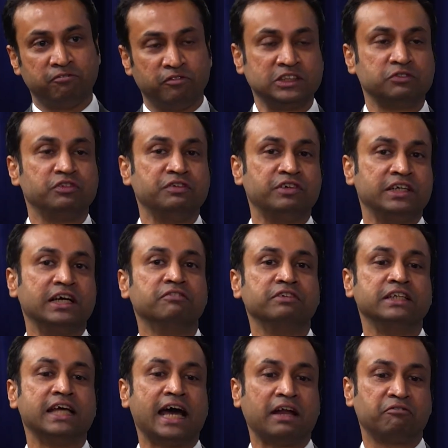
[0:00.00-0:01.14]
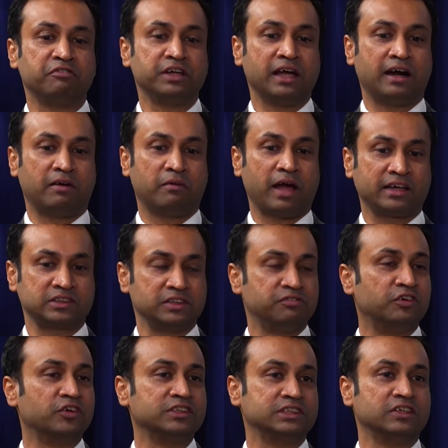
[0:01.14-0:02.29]
Once we were done with that, we are actually
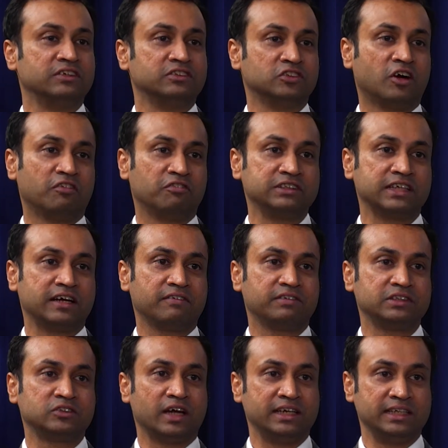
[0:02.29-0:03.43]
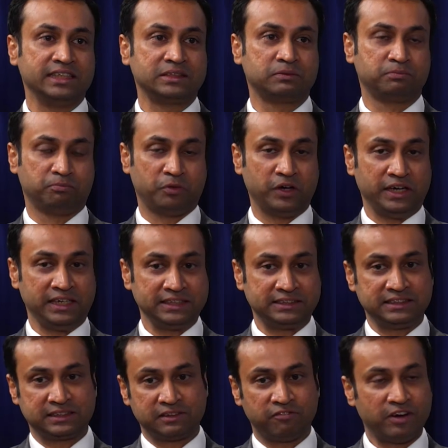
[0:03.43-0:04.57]
focusing on the software side of it. So at this point, it's
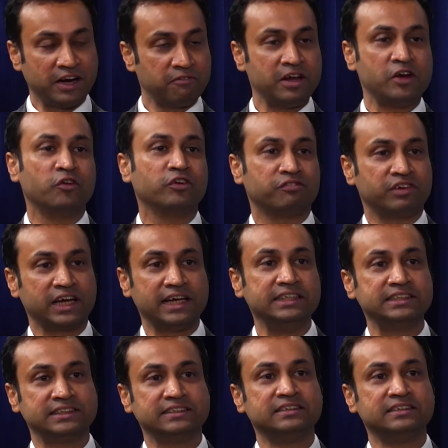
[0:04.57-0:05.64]
just a one-way notification.